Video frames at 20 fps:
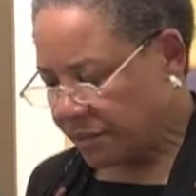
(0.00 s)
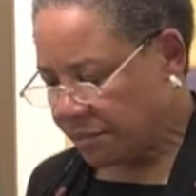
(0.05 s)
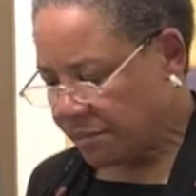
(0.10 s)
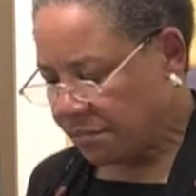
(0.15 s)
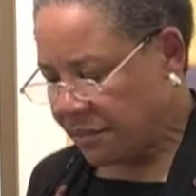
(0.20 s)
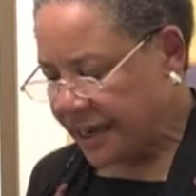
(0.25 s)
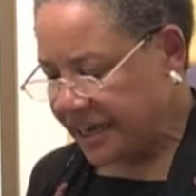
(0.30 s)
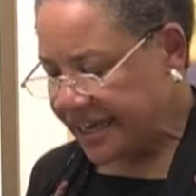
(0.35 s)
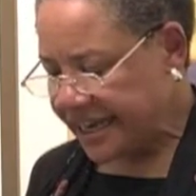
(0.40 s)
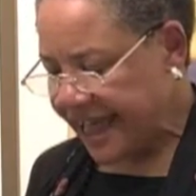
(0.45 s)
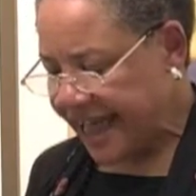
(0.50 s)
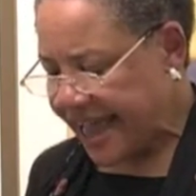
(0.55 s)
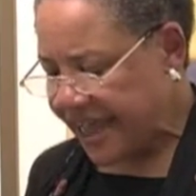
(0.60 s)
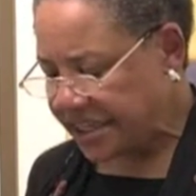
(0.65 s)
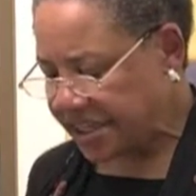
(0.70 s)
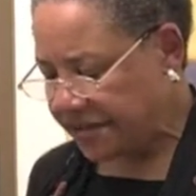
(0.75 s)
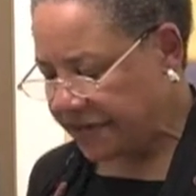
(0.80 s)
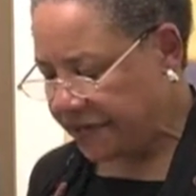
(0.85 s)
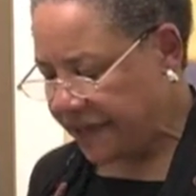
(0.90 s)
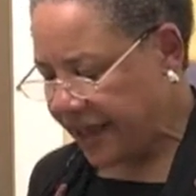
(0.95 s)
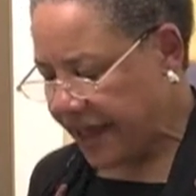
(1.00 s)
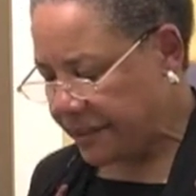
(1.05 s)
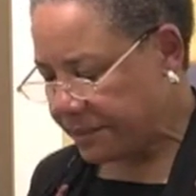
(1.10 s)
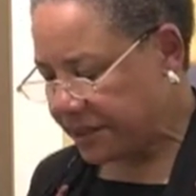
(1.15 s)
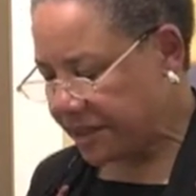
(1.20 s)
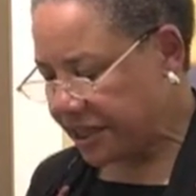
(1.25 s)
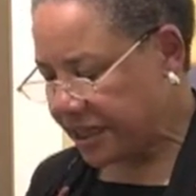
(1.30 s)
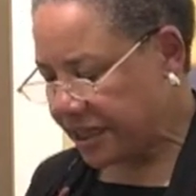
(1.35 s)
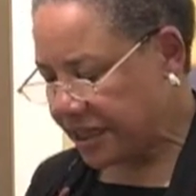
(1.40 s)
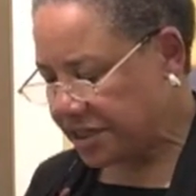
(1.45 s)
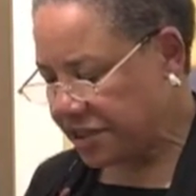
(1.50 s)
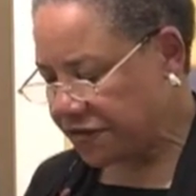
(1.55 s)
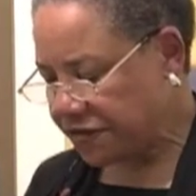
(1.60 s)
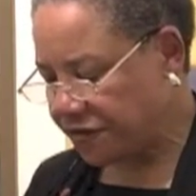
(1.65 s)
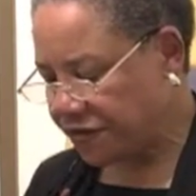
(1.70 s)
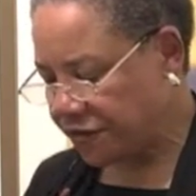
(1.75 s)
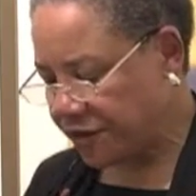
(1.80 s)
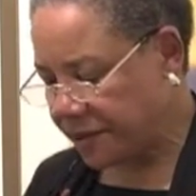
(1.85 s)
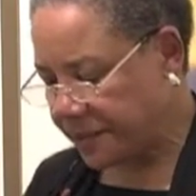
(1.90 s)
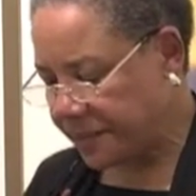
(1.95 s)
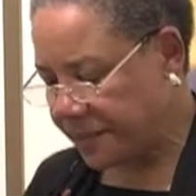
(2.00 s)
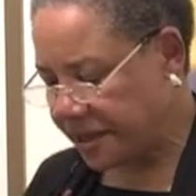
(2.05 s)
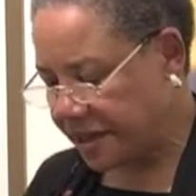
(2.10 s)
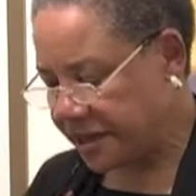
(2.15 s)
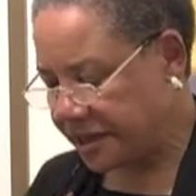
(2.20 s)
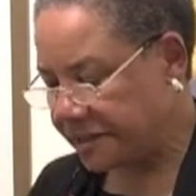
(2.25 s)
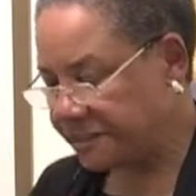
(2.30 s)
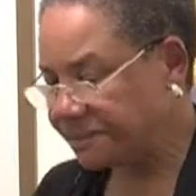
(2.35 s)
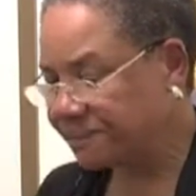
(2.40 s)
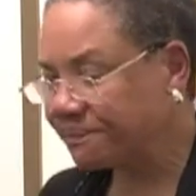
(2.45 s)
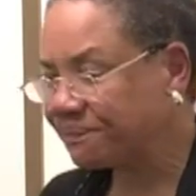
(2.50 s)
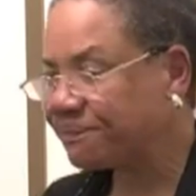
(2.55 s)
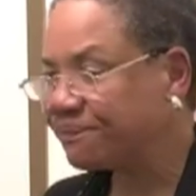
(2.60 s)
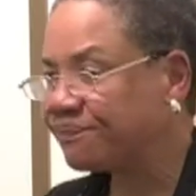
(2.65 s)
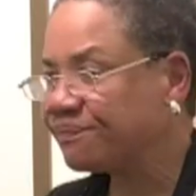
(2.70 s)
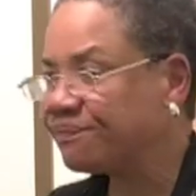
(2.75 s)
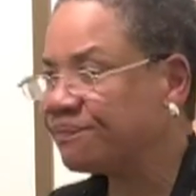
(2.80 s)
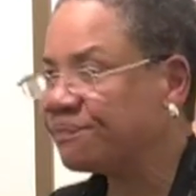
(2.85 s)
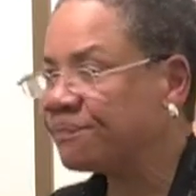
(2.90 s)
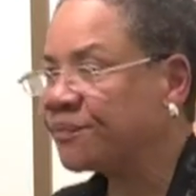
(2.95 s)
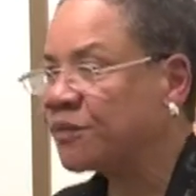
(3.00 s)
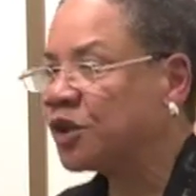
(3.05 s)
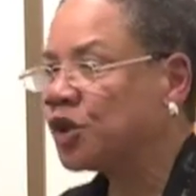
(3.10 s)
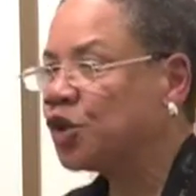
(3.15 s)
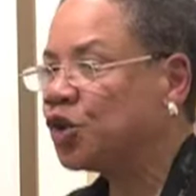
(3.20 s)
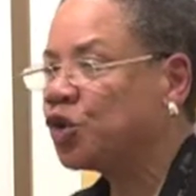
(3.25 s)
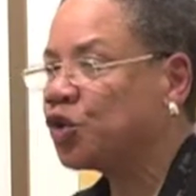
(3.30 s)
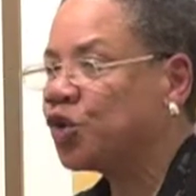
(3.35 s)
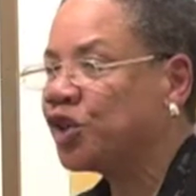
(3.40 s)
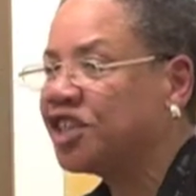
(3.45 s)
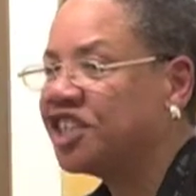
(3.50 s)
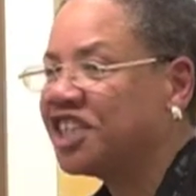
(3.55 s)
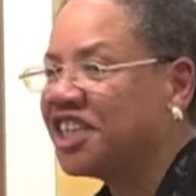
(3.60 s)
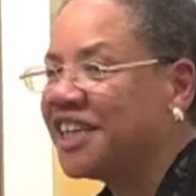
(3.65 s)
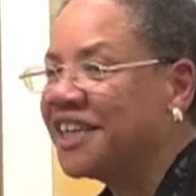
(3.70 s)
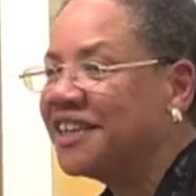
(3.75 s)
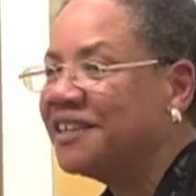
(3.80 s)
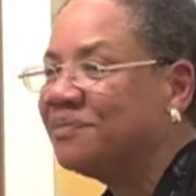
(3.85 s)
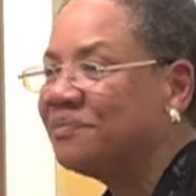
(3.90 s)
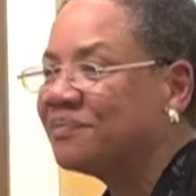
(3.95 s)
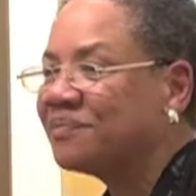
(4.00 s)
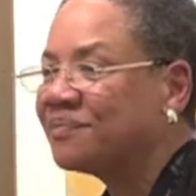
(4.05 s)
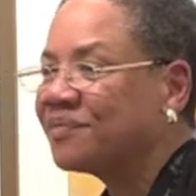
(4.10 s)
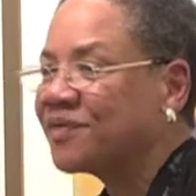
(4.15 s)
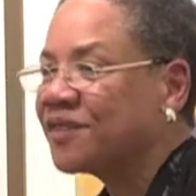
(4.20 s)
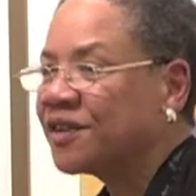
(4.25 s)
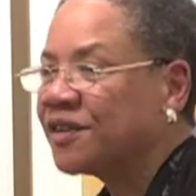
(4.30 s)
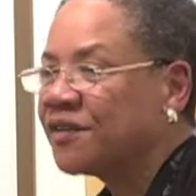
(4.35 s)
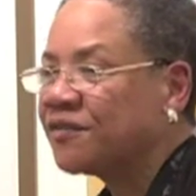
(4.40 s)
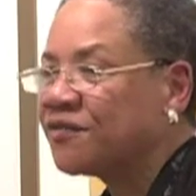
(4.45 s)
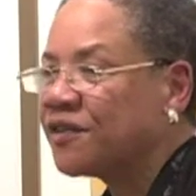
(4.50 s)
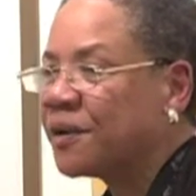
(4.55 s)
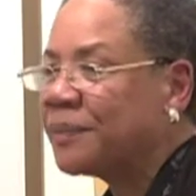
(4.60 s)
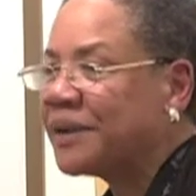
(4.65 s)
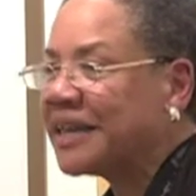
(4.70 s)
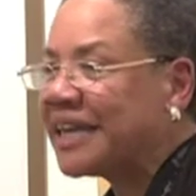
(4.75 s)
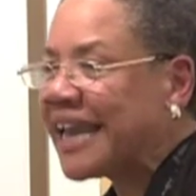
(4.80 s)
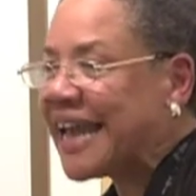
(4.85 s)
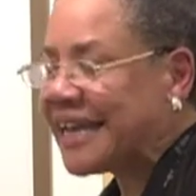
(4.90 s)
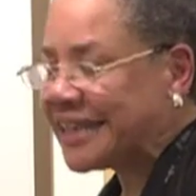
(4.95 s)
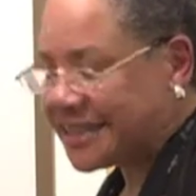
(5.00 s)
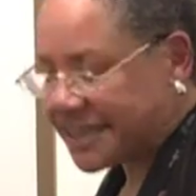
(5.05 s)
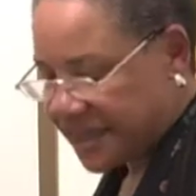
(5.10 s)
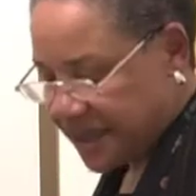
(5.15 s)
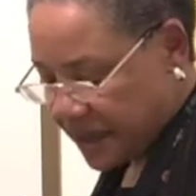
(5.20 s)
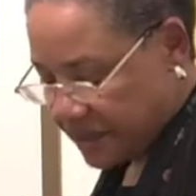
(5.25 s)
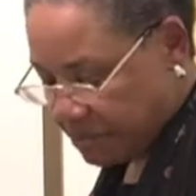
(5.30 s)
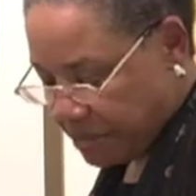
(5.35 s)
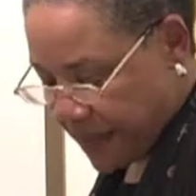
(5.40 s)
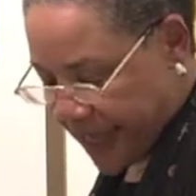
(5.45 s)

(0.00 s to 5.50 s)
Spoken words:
my dad's family is from Georgia, from Atlanta and